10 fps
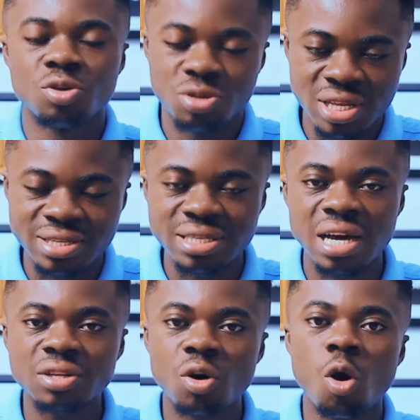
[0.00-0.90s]
You
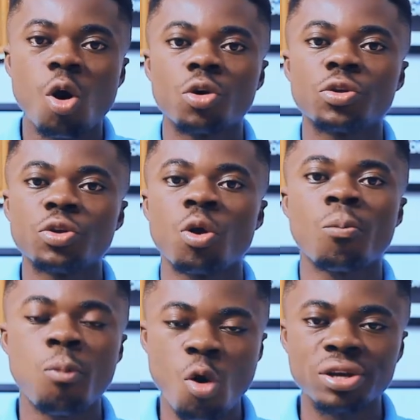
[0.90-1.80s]
stand on
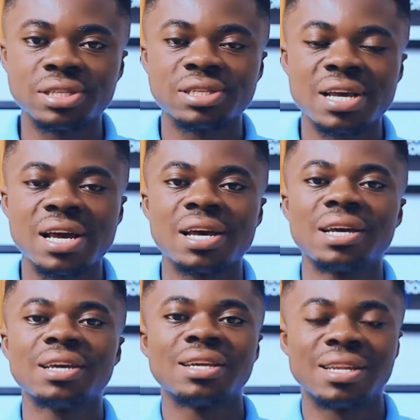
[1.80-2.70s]
your point,
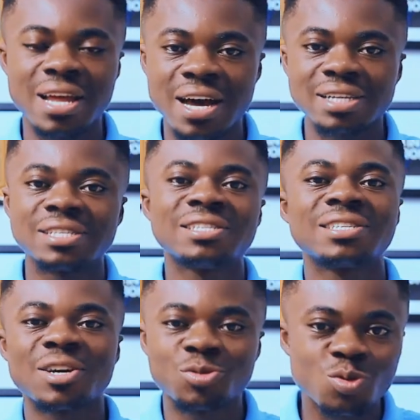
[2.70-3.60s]
say, nah,
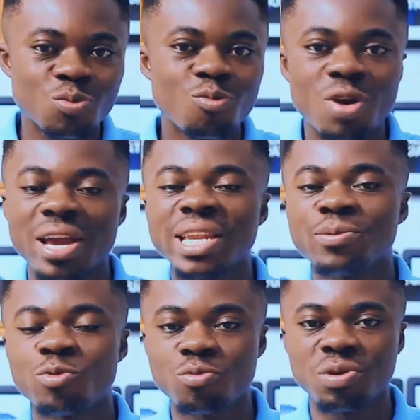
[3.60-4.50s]
Chinchin a Stonebwoy any
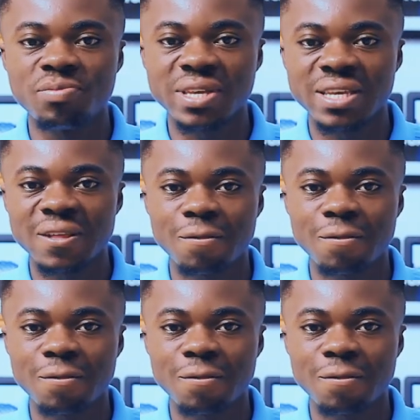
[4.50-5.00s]
movie.